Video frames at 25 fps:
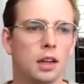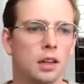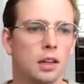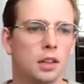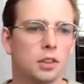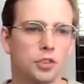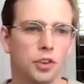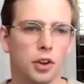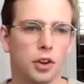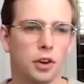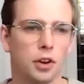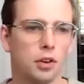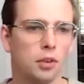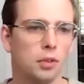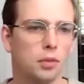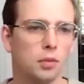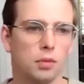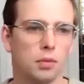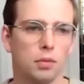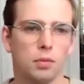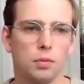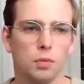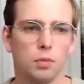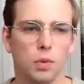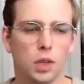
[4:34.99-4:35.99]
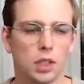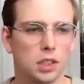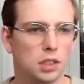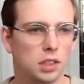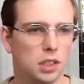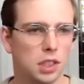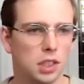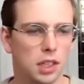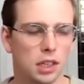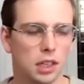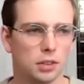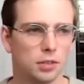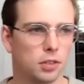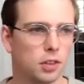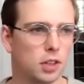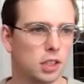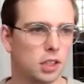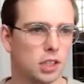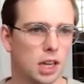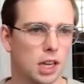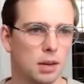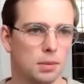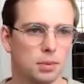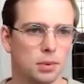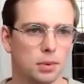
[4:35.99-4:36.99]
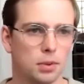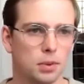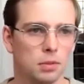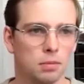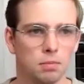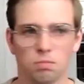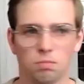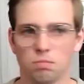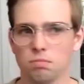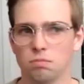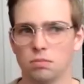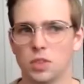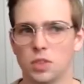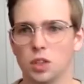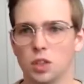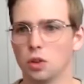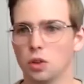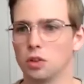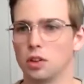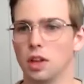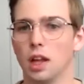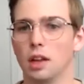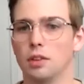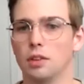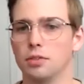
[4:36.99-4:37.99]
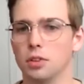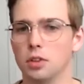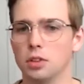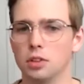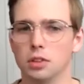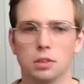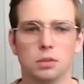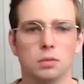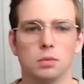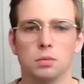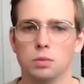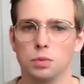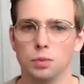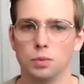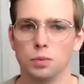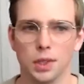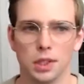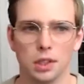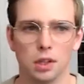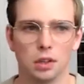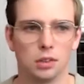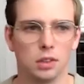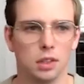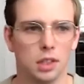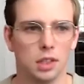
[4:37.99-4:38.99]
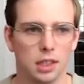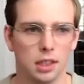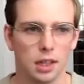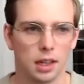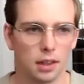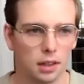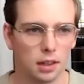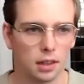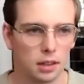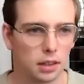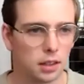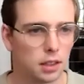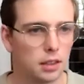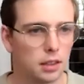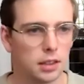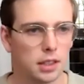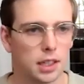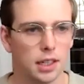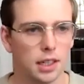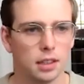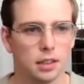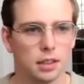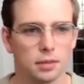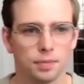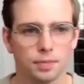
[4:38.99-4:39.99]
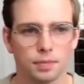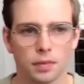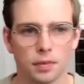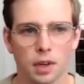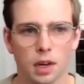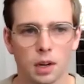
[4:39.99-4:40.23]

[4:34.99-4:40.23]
So what you see here, for example, the .git folder, we don't need that in our container.